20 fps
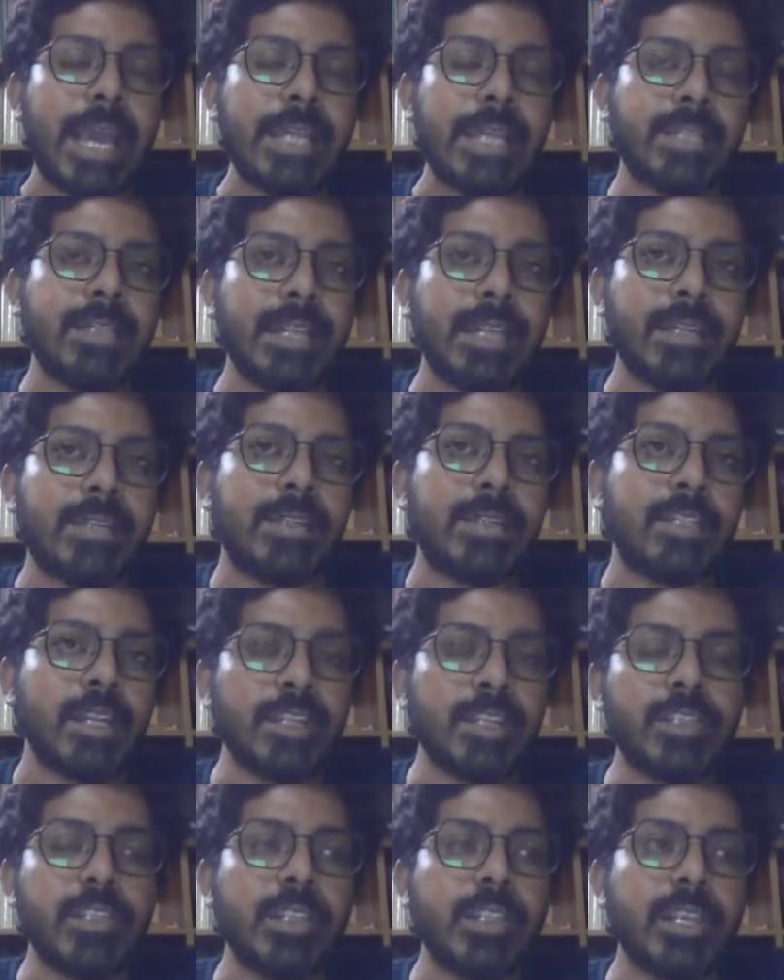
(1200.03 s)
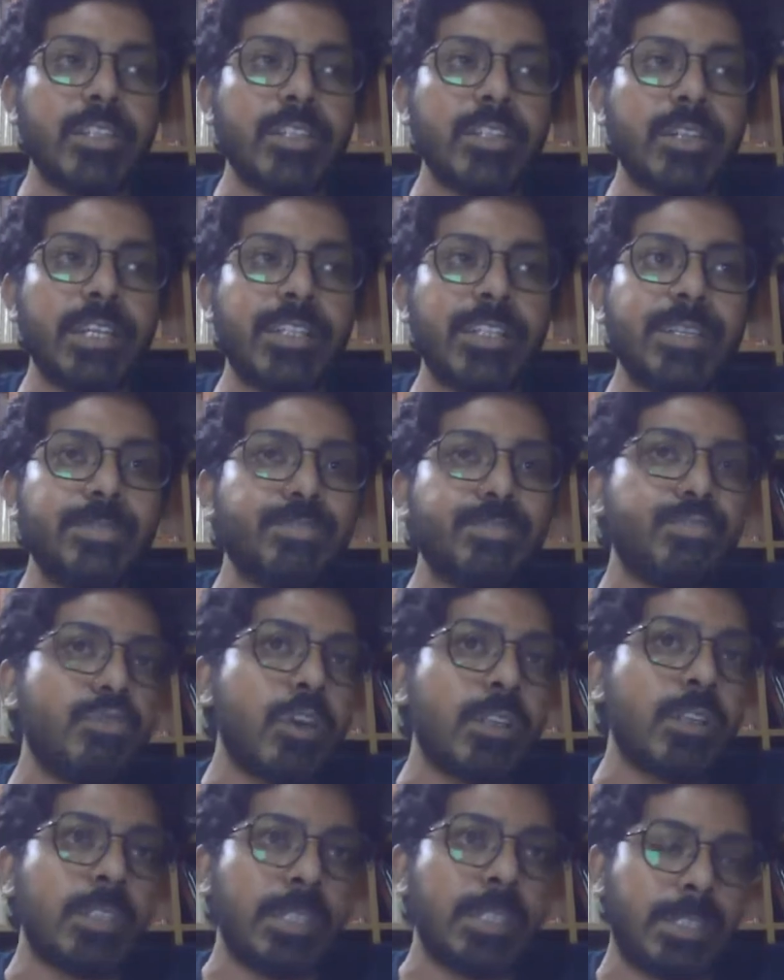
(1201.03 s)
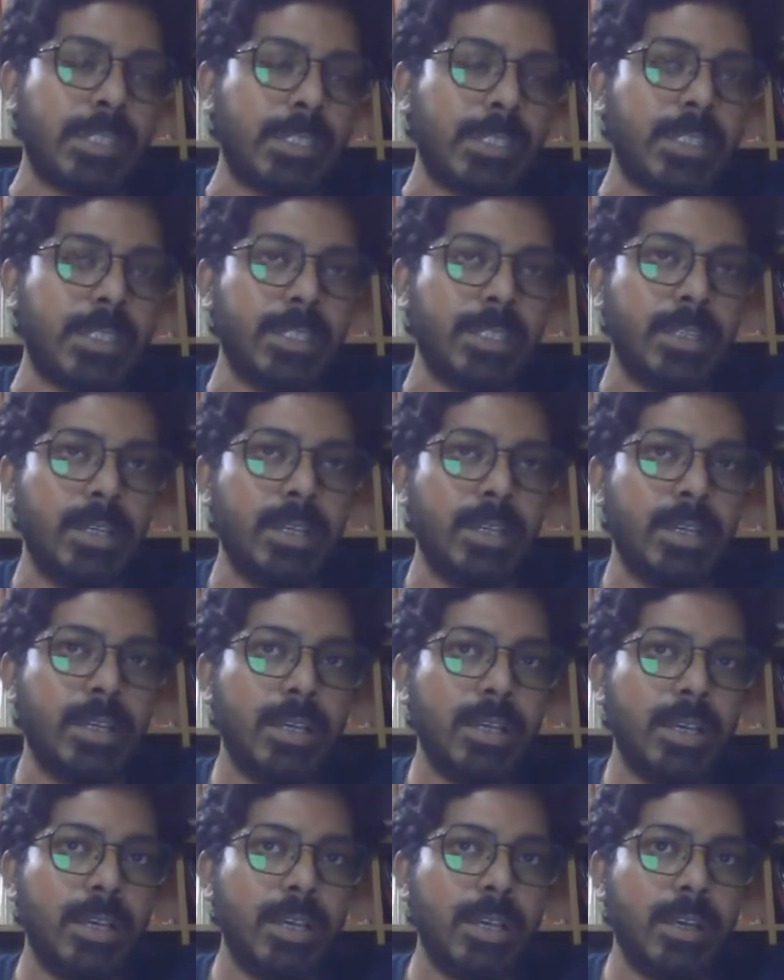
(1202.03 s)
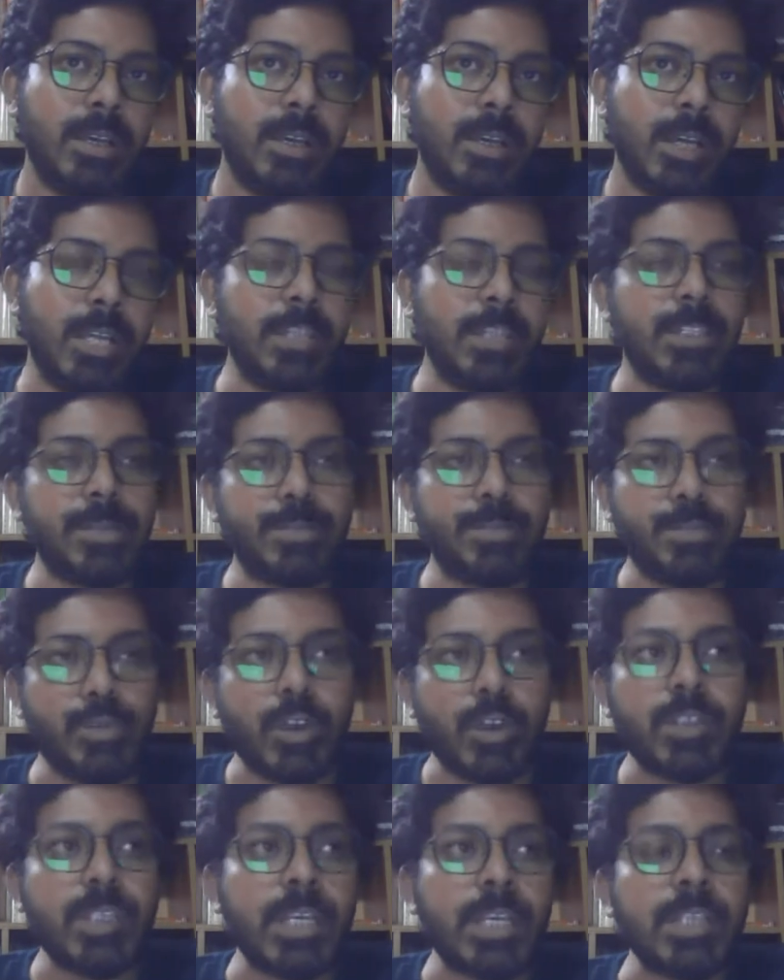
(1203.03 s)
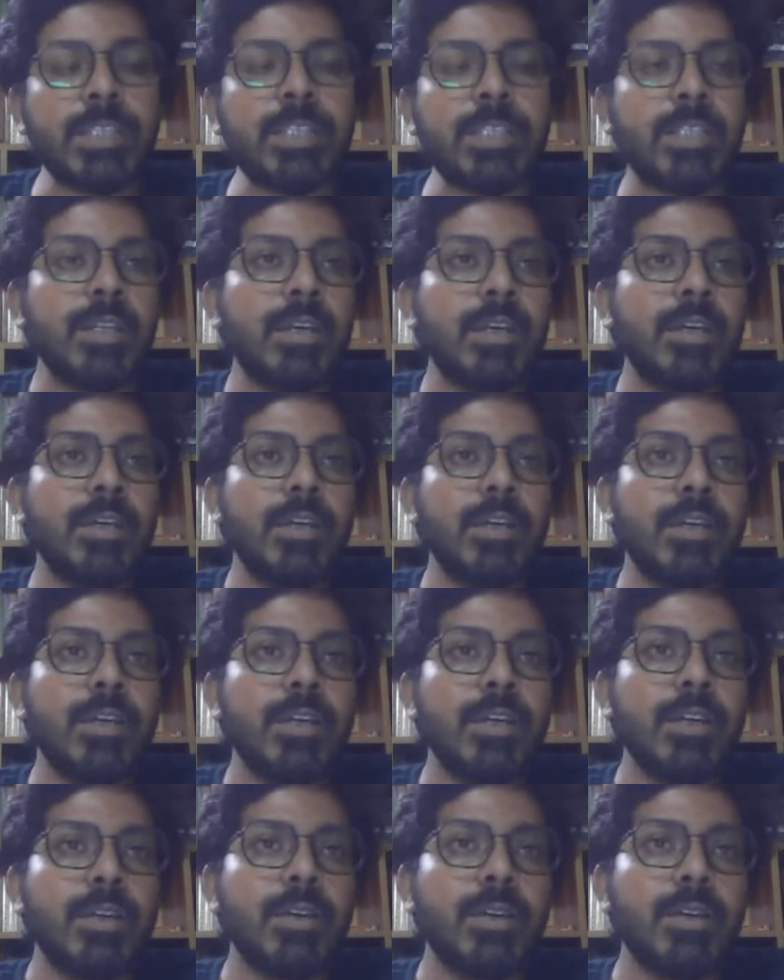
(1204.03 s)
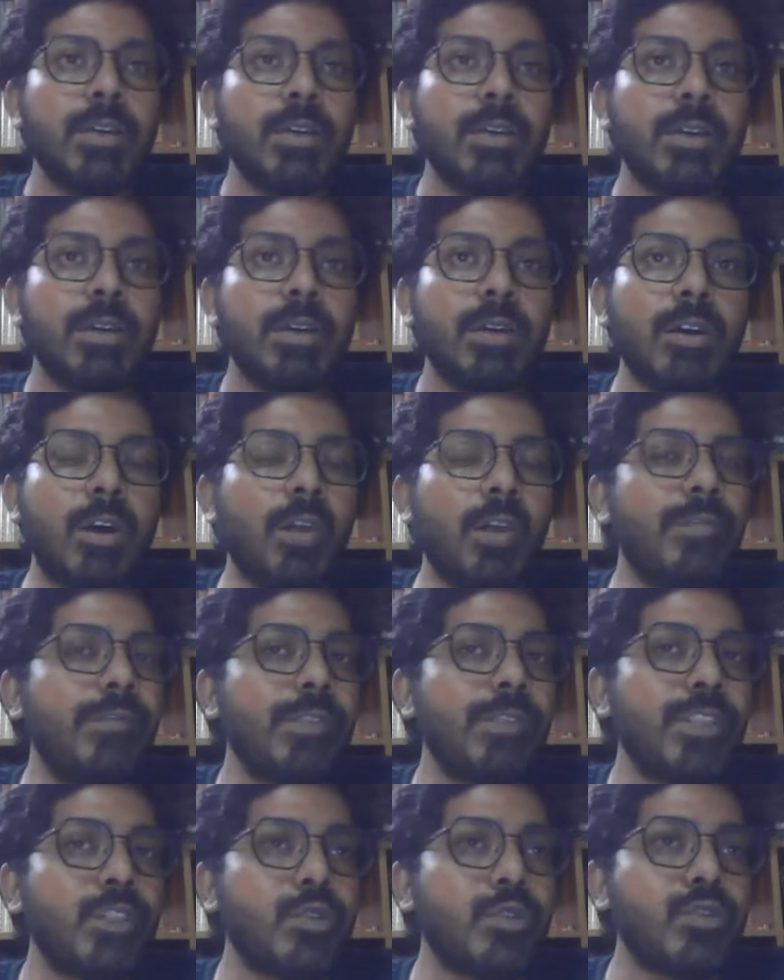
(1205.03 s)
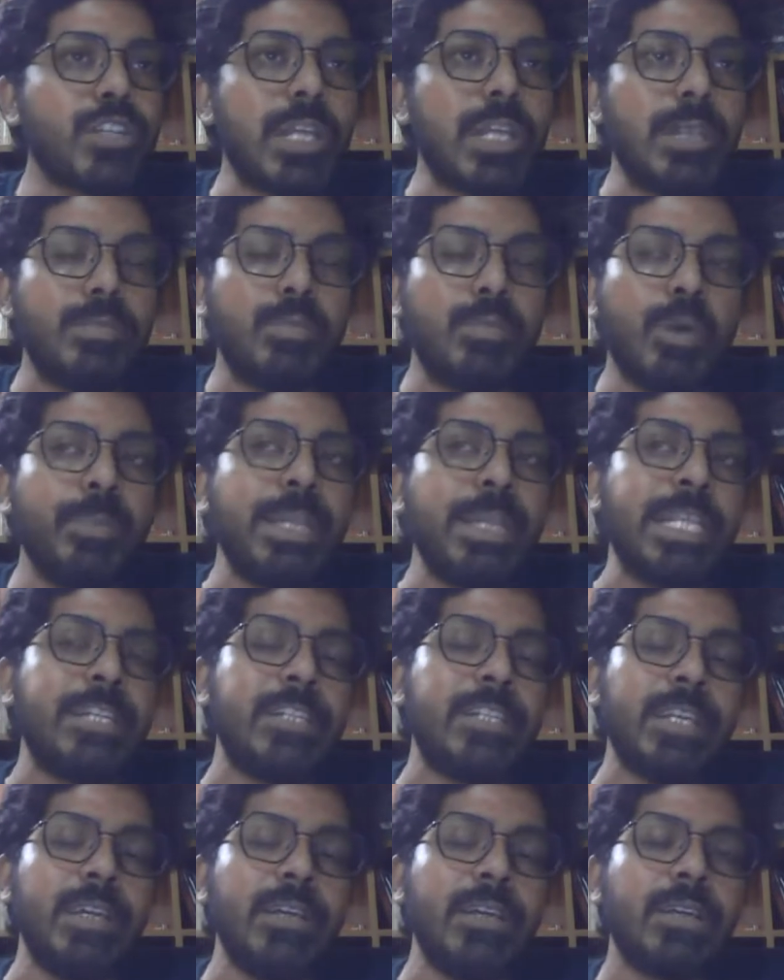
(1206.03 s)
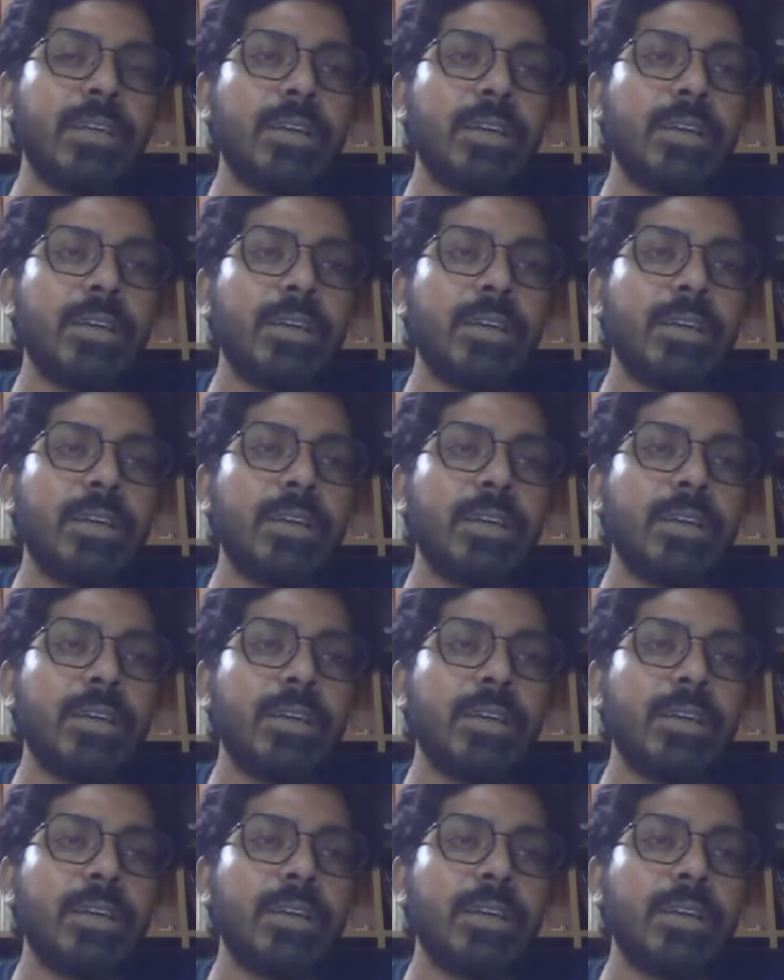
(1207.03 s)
Sanskritization is a process It is a process of social mobility,